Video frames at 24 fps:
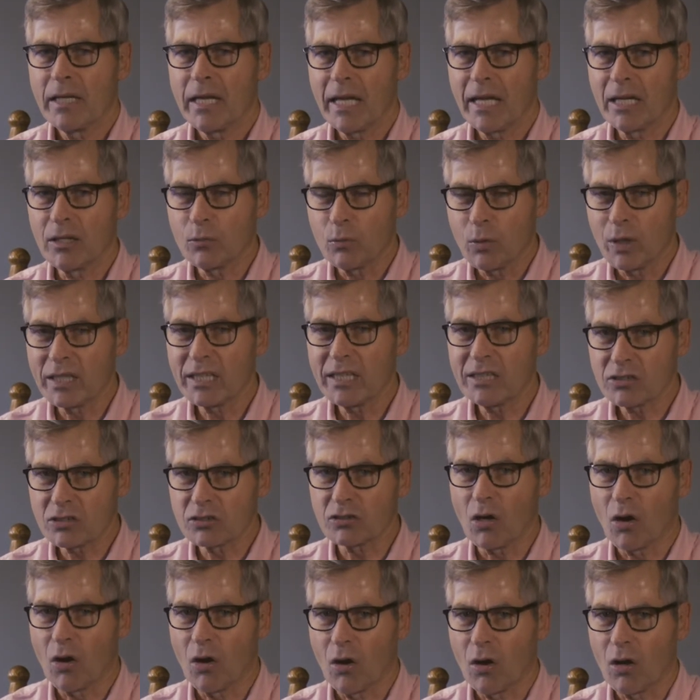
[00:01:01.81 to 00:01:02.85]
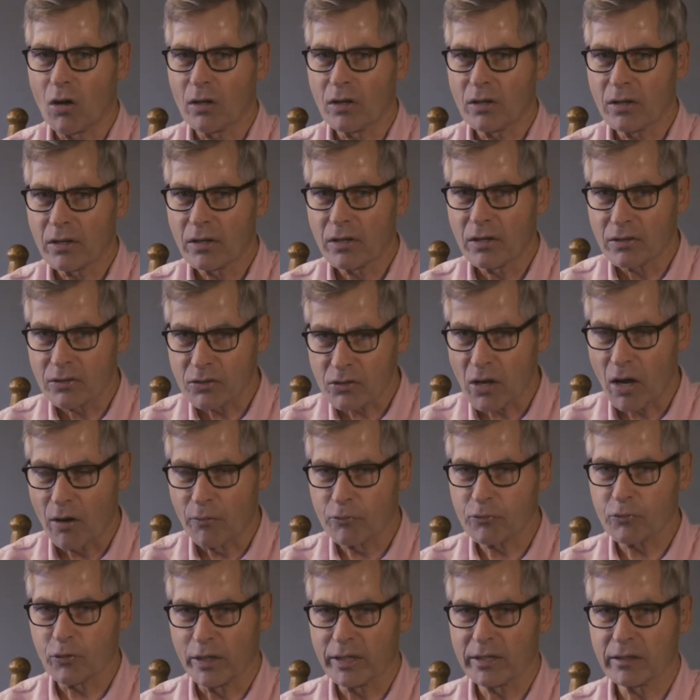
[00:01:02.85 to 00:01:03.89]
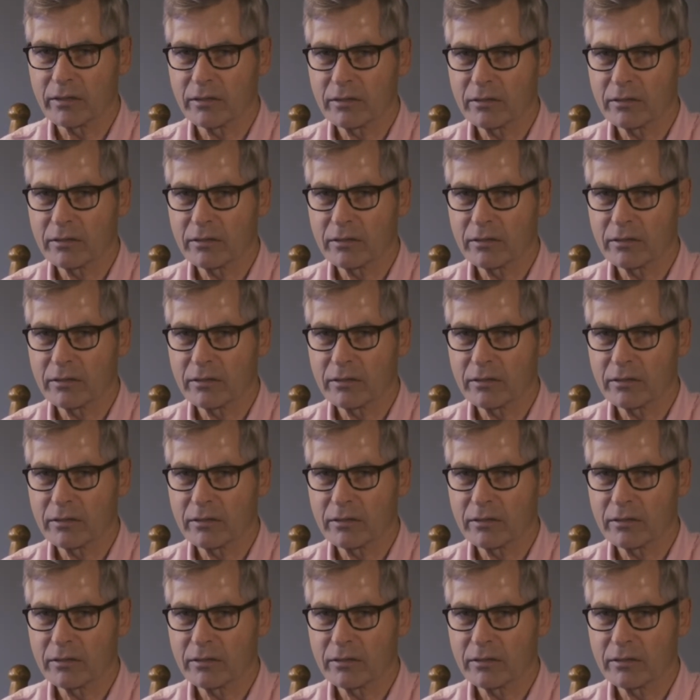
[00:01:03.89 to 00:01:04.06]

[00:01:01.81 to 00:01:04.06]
And when he saw suffering,